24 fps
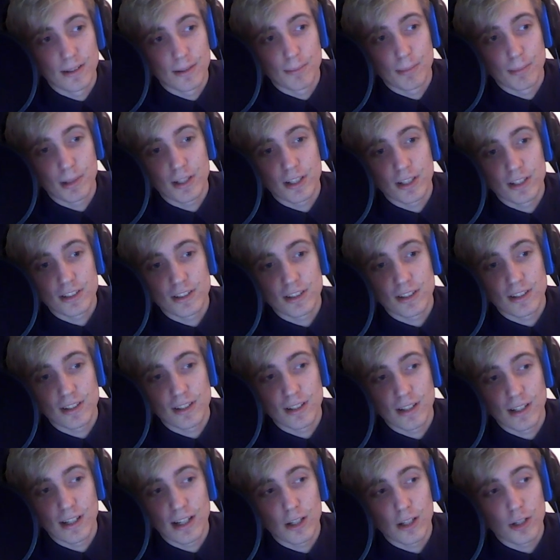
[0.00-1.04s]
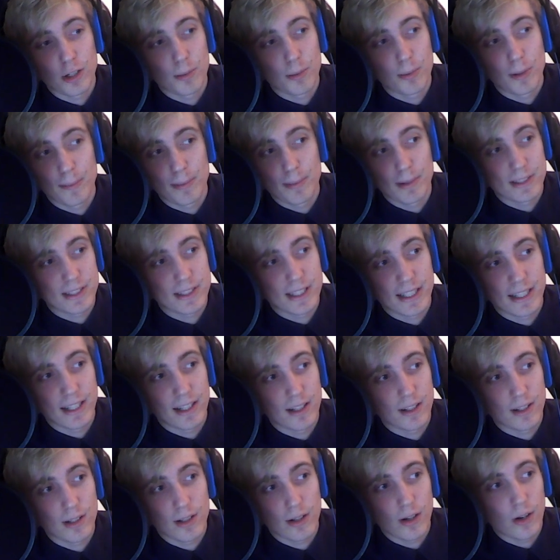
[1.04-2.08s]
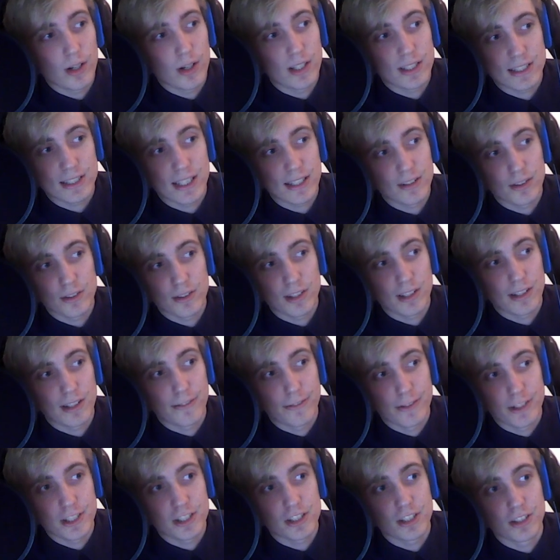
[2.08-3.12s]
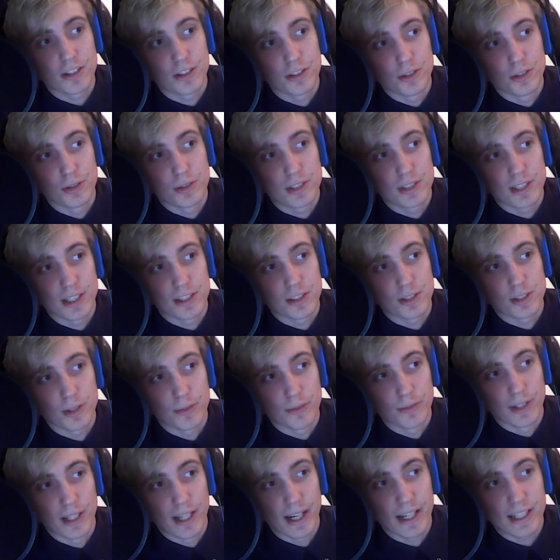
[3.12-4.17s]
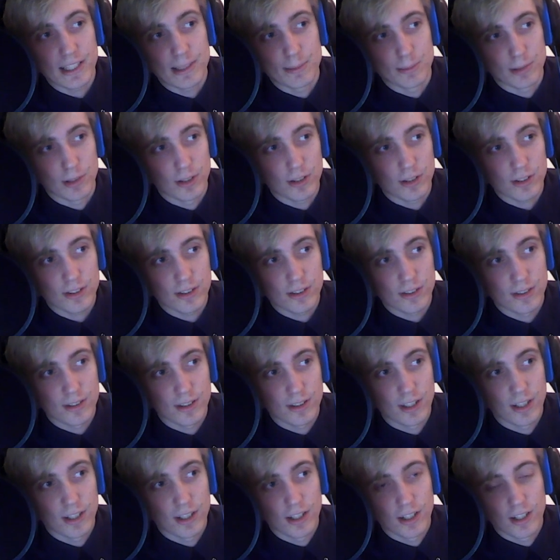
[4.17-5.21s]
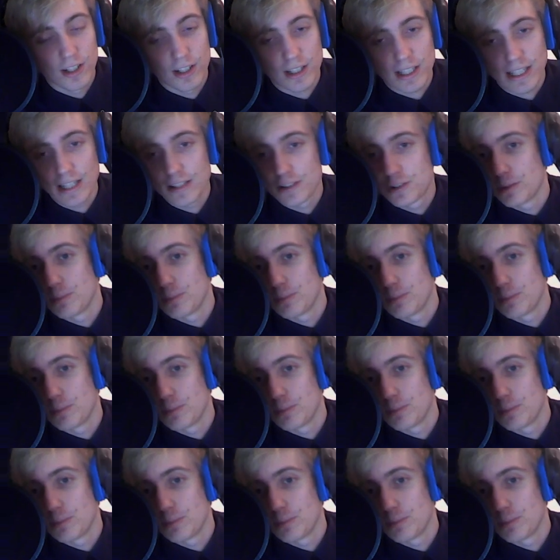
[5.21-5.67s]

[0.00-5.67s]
because a lot of people say, oh, is that not an efficient usage of the item slot? Can't you